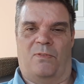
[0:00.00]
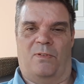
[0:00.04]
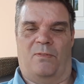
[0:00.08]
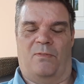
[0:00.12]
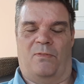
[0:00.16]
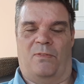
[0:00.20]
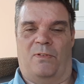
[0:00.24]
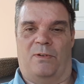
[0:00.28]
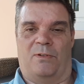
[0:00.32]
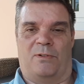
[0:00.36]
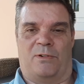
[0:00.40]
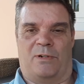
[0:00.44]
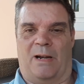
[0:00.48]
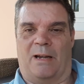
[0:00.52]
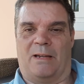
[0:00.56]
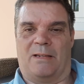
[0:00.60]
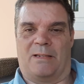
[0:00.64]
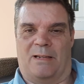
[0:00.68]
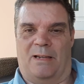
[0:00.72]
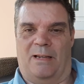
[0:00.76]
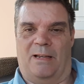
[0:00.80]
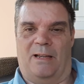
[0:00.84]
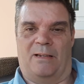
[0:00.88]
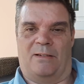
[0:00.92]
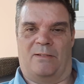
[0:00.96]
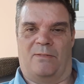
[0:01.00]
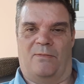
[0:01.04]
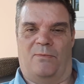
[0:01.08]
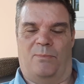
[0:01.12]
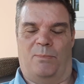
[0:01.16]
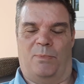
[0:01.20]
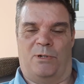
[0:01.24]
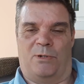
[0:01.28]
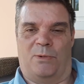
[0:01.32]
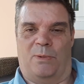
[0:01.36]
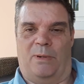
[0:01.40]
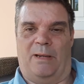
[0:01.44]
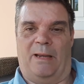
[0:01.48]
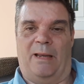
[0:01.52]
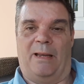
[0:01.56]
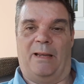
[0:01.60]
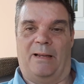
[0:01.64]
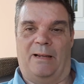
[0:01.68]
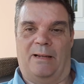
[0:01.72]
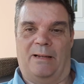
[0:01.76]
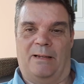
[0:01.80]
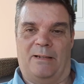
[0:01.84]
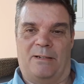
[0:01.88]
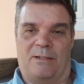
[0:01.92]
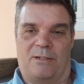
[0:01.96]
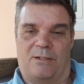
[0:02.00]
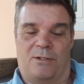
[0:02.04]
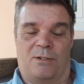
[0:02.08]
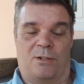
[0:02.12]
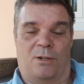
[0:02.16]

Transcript: for translation between English.